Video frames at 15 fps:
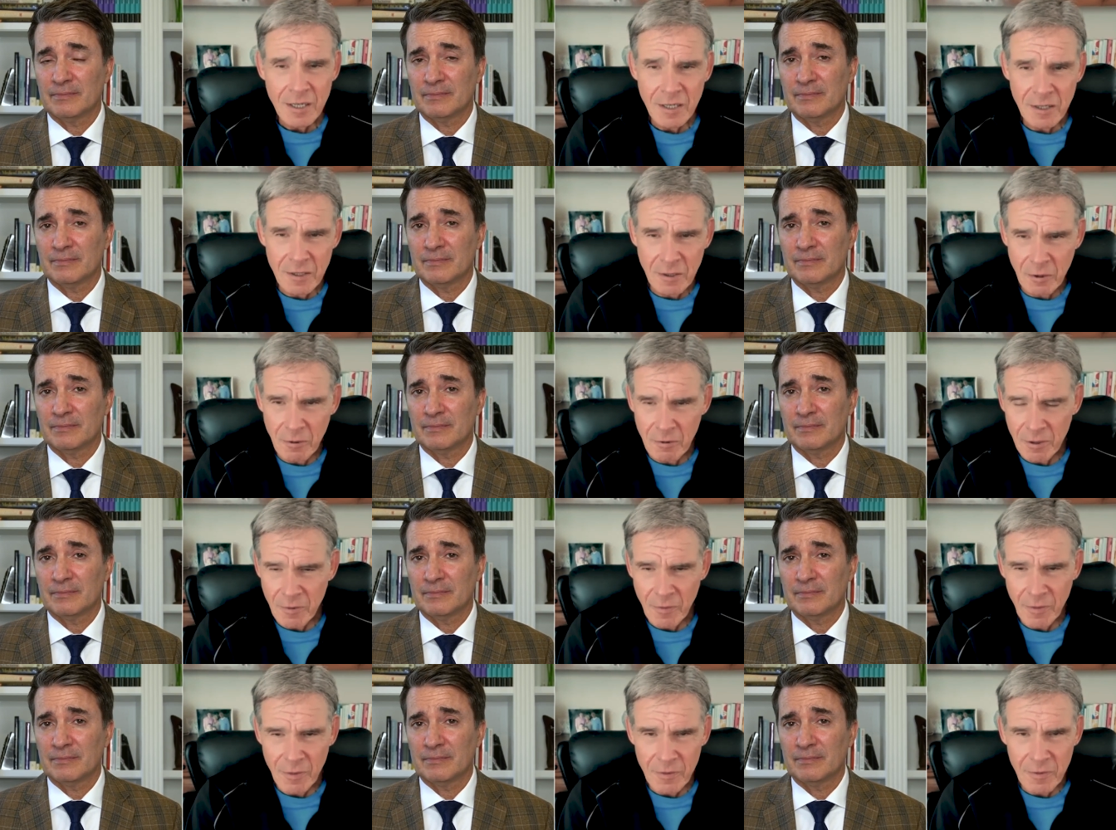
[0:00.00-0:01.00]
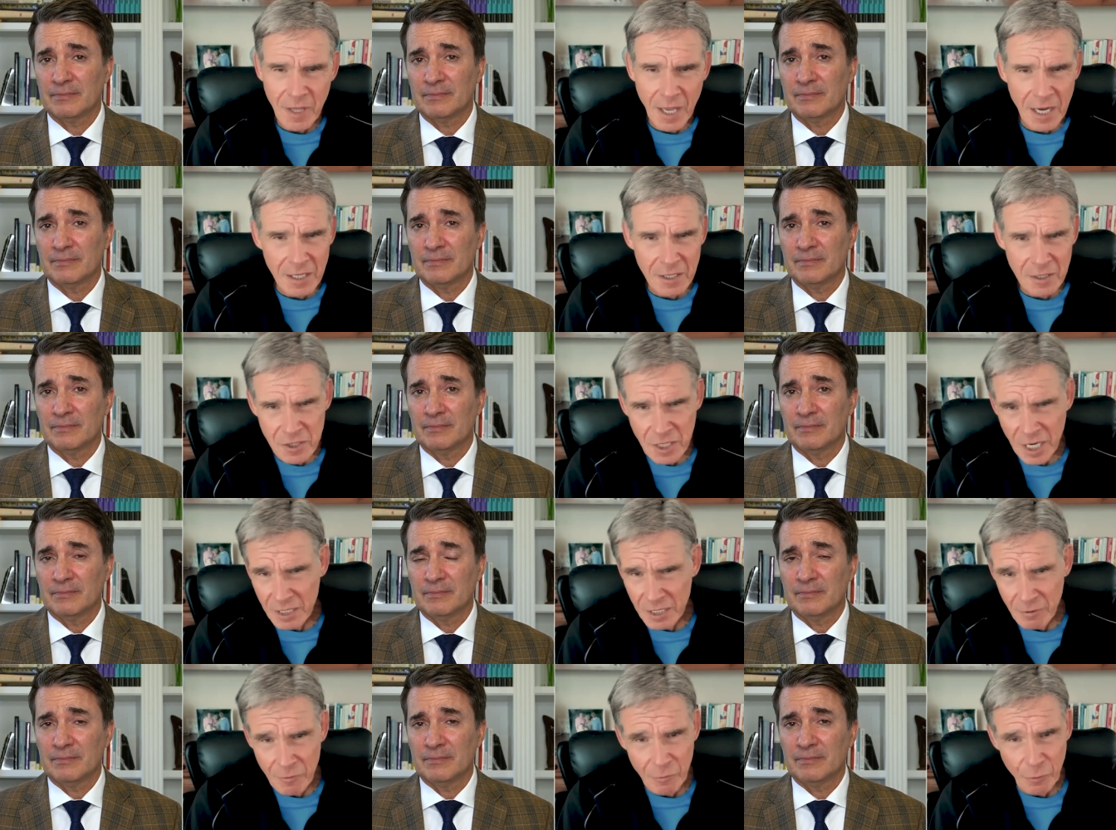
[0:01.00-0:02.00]
Speaker 1: you know, getting a shot
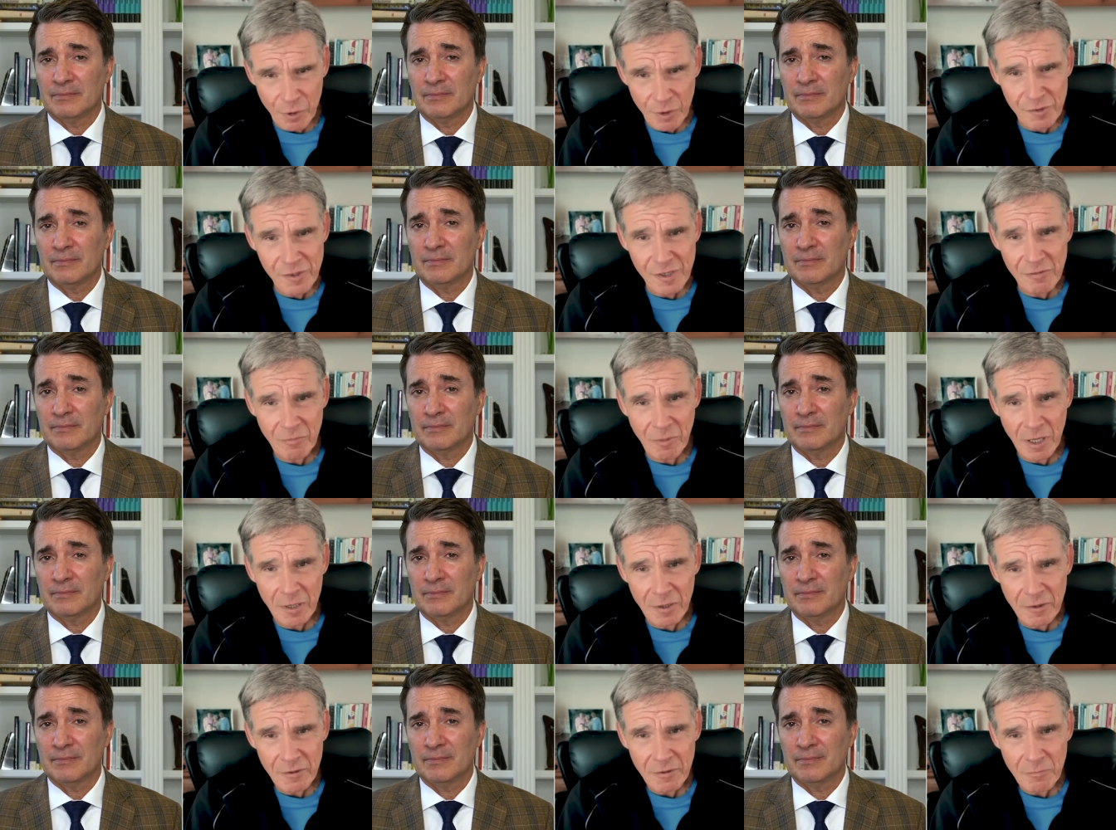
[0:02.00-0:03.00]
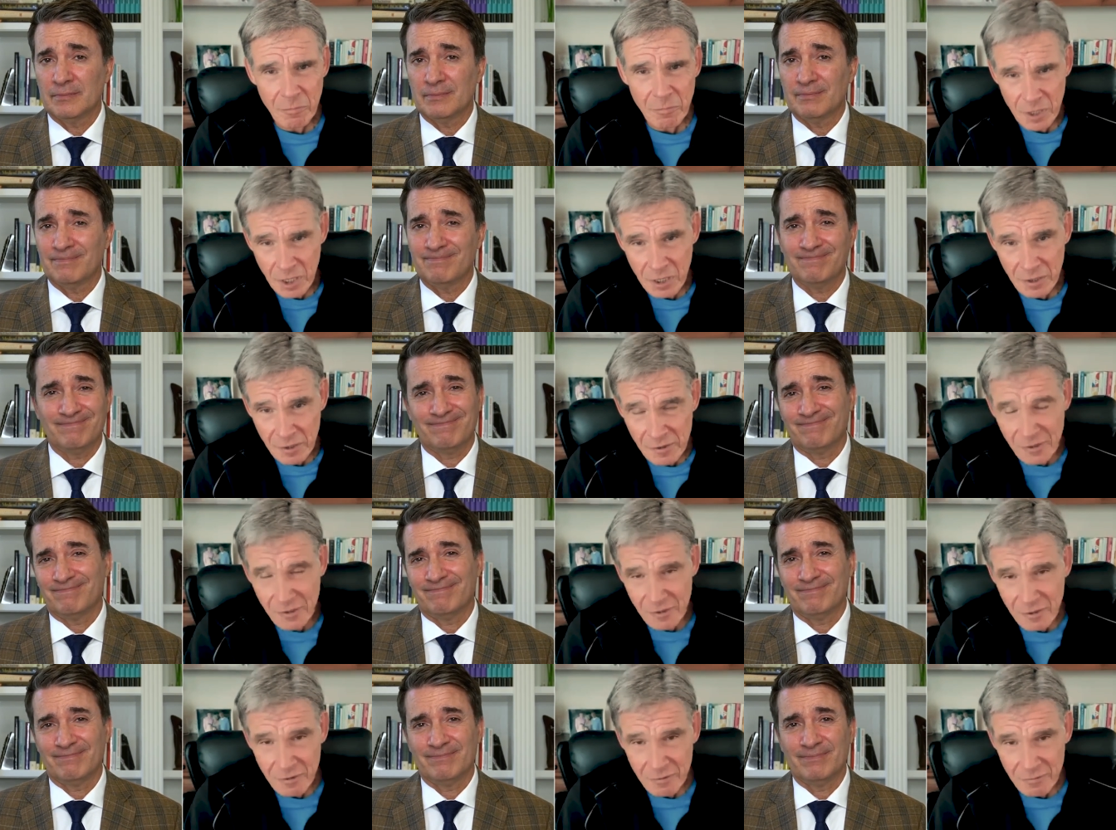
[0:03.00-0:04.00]
every four to six months, particularly
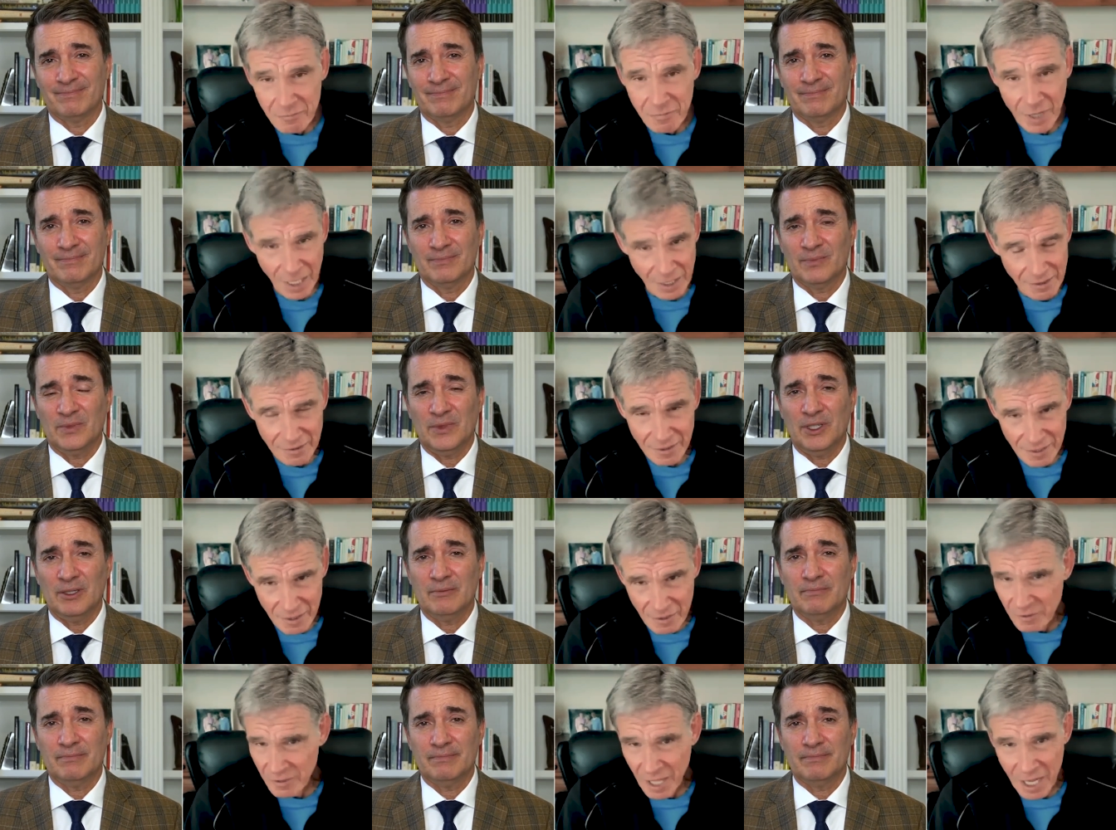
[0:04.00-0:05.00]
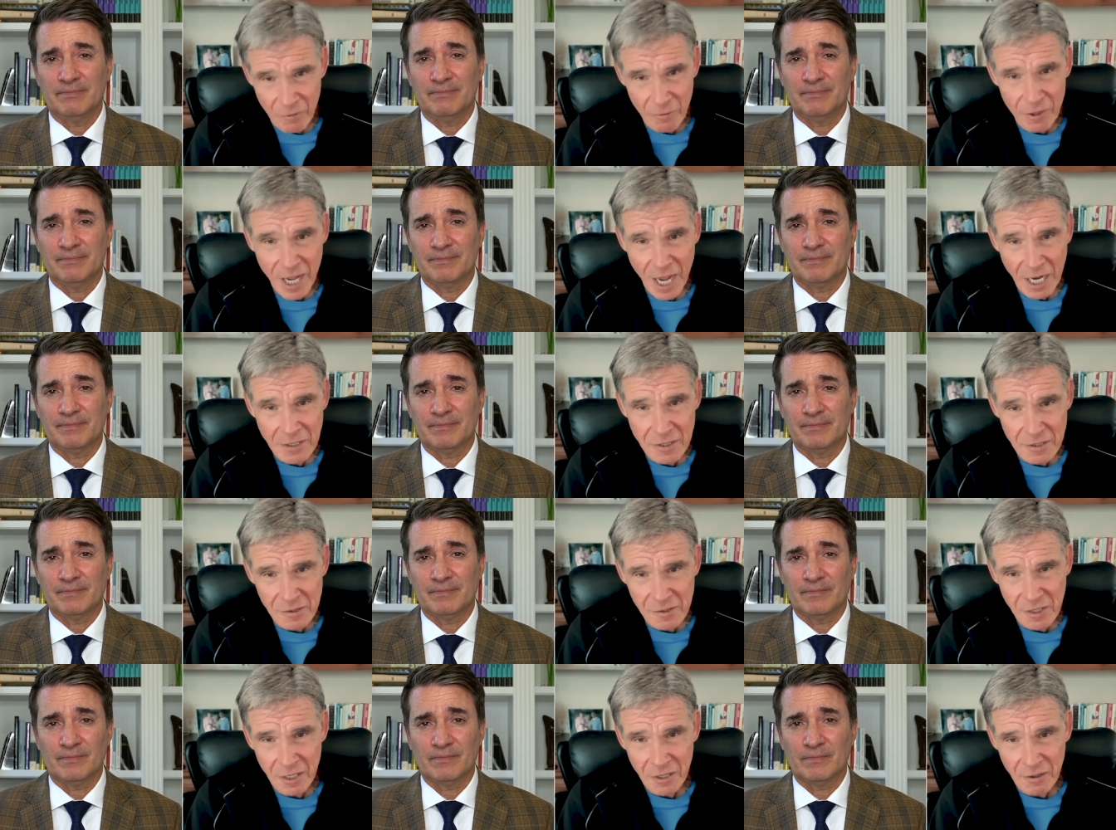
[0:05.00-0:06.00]
since that's a, there's a lot of reactions
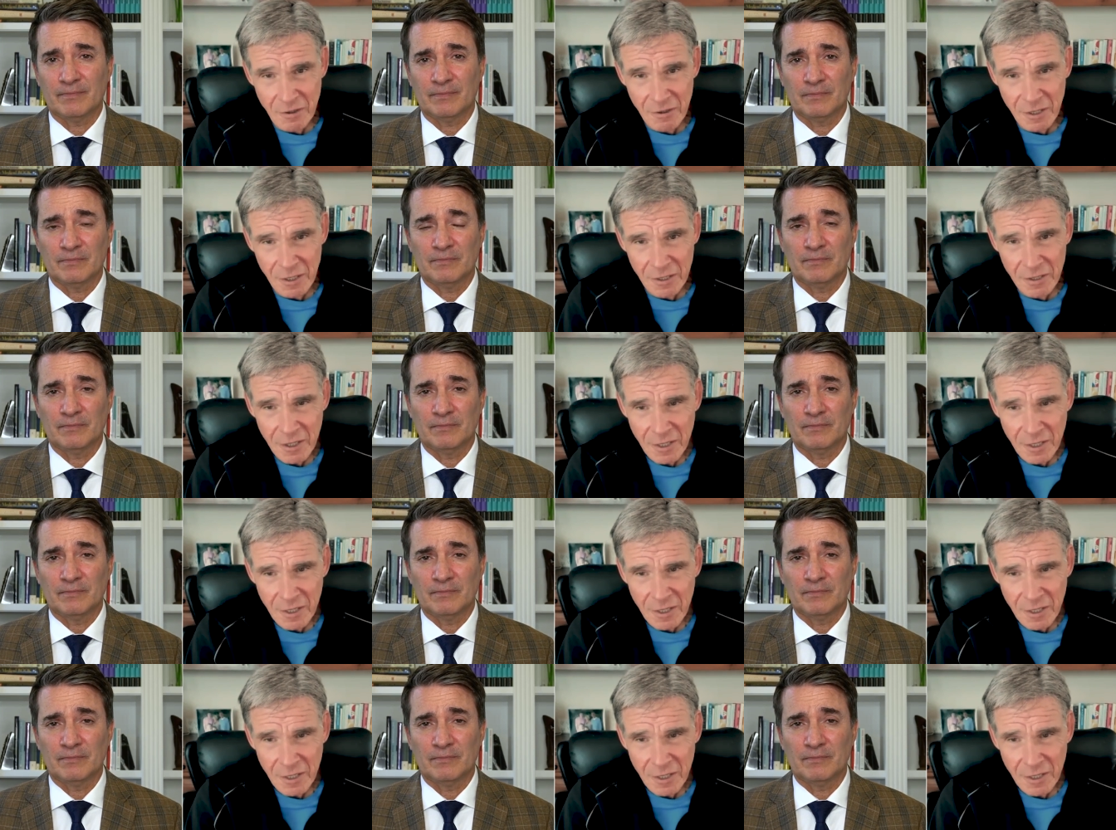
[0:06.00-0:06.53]
there, and